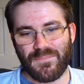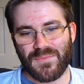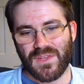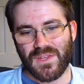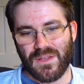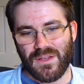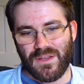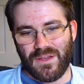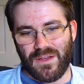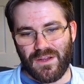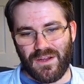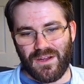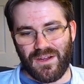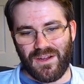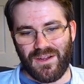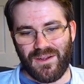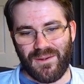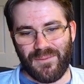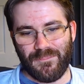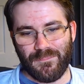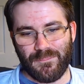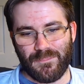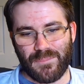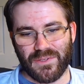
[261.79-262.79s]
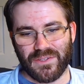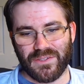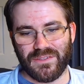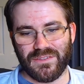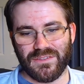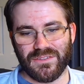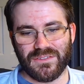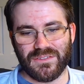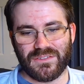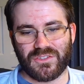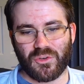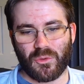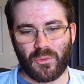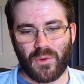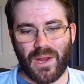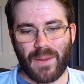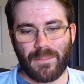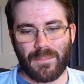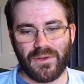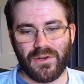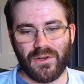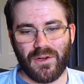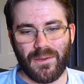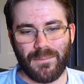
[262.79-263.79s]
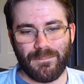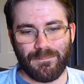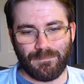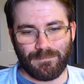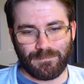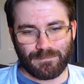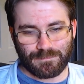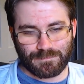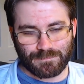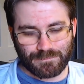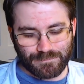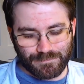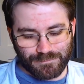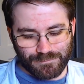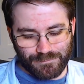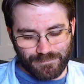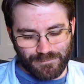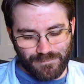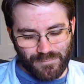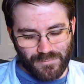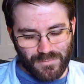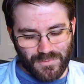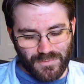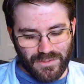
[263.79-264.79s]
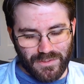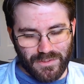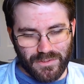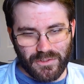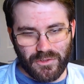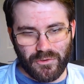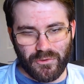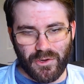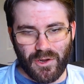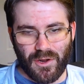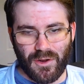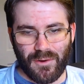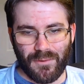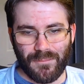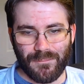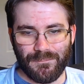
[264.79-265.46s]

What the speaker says: But to wrap it up, you know,